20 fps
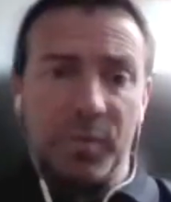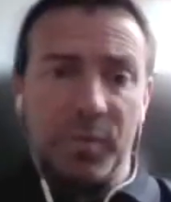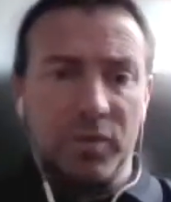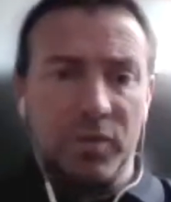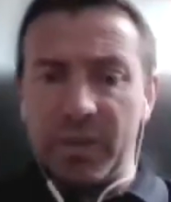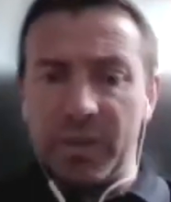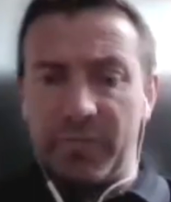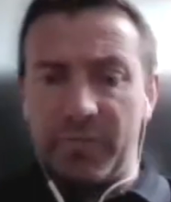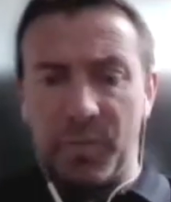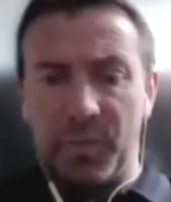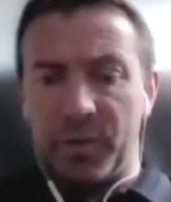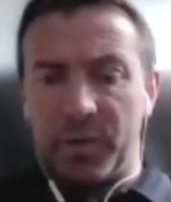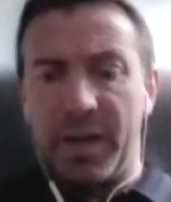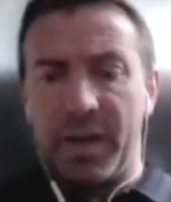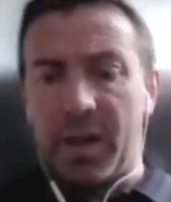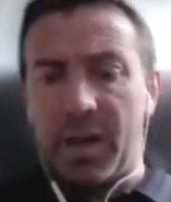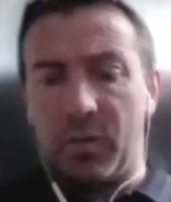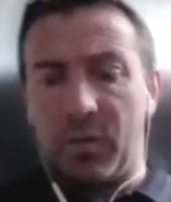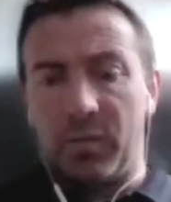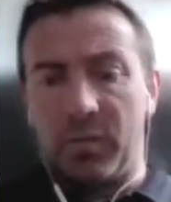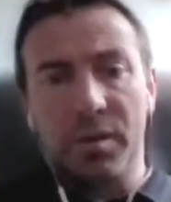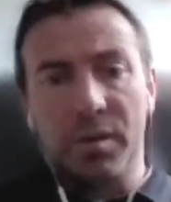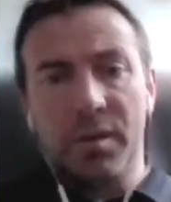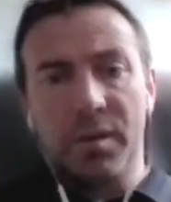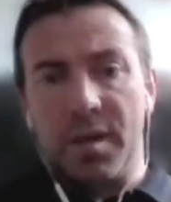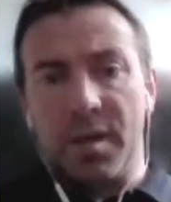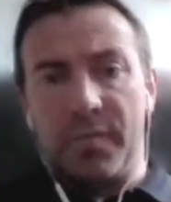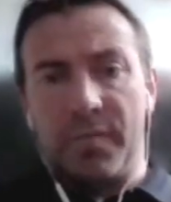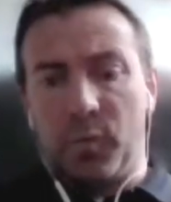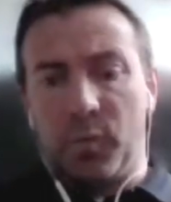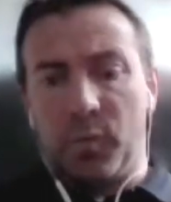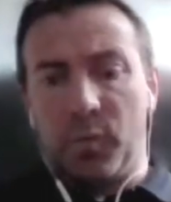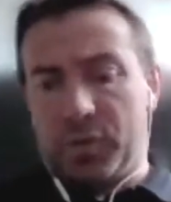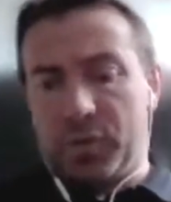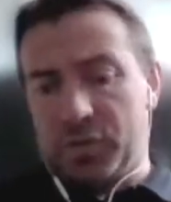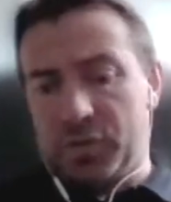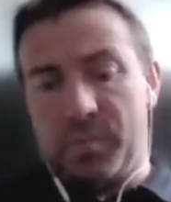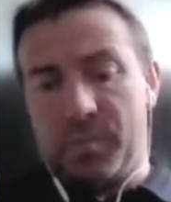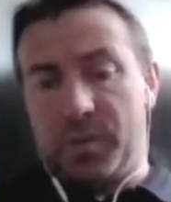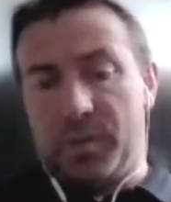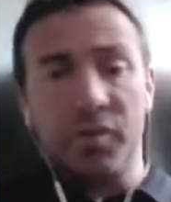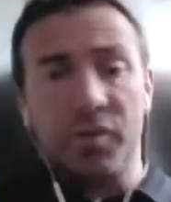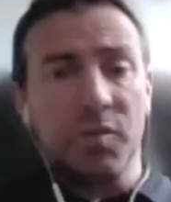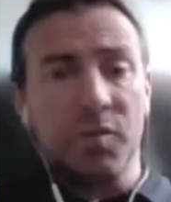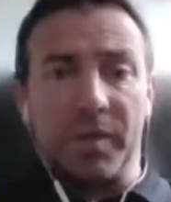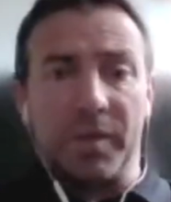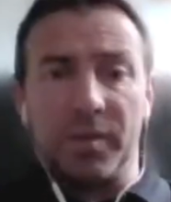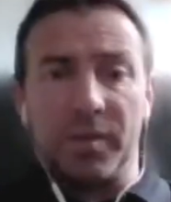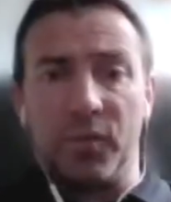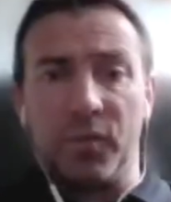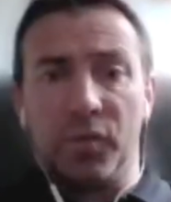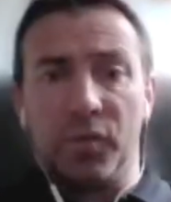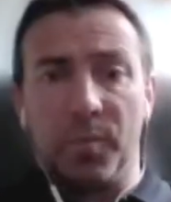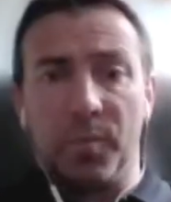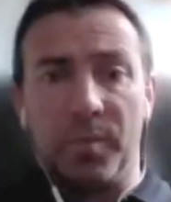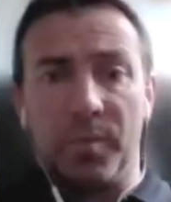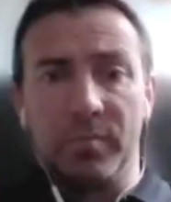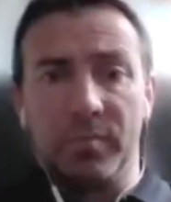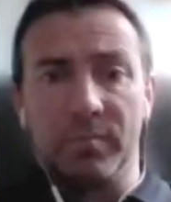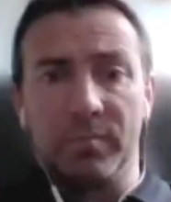Because everybody now, if they want something, they just pick the phone up